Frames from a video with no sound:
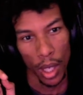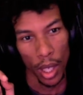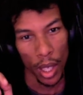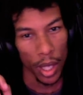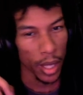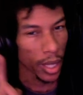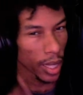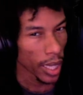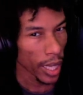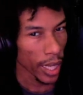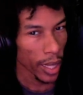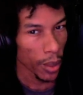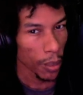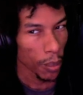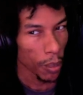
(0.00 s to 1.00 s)
her
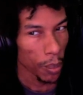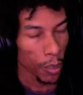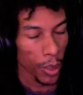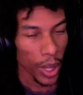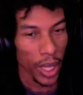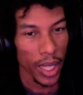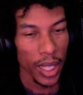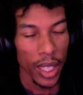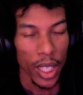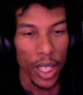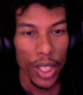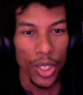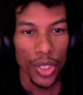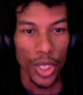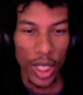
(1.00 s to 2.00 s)
name, but
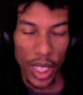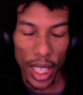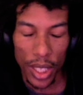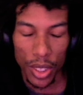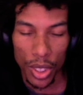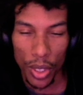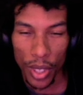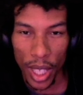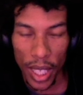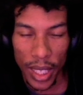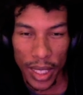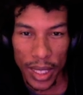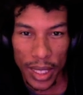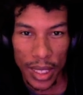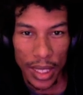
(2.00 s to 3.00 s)
she got
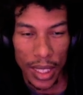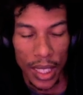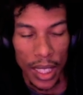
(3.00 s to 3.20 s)
showcased.